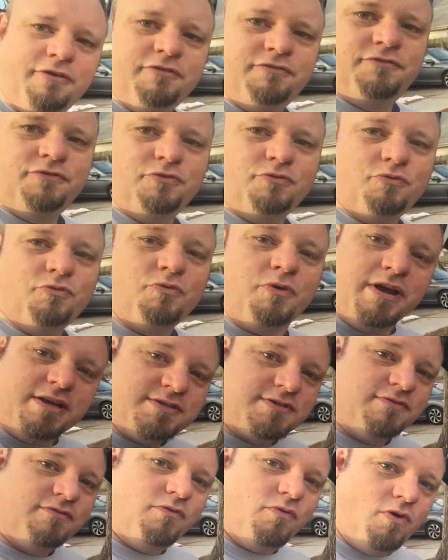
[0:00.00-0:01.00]
of the
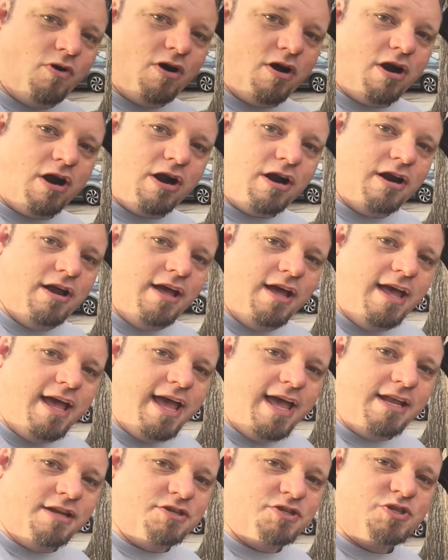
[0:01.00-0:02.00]
reservoir
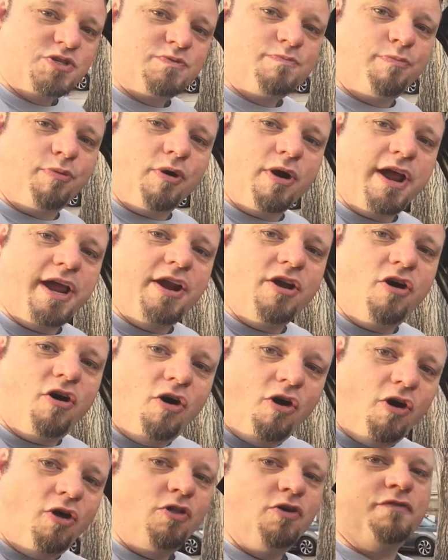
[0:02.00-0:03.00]
and sprayed
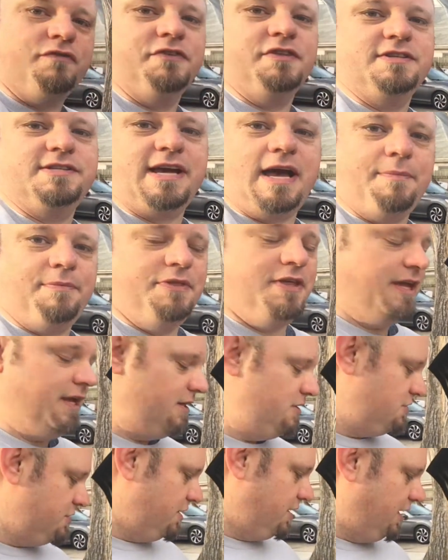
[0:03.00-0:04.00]
all over the top of the engine,